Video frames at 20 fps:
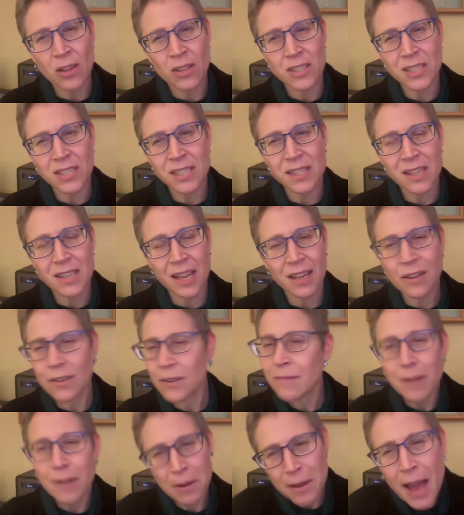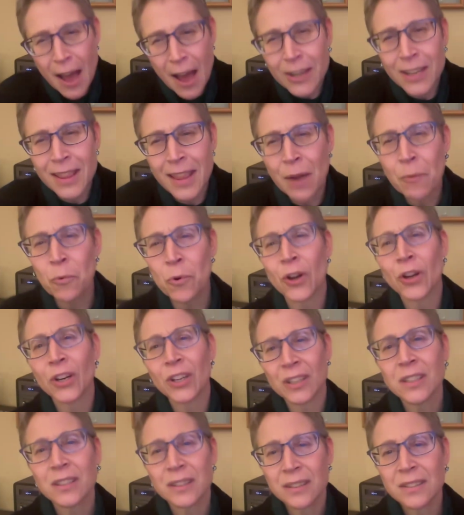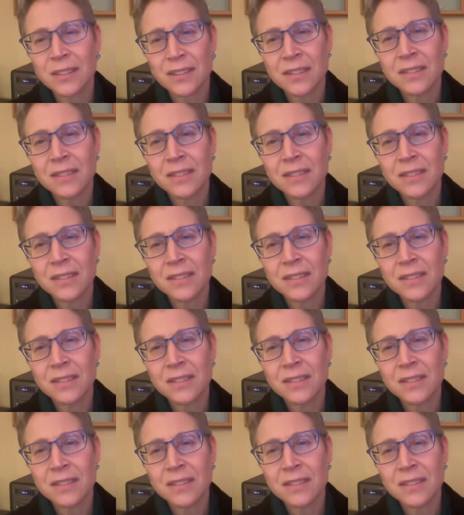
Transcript: policies how did that work?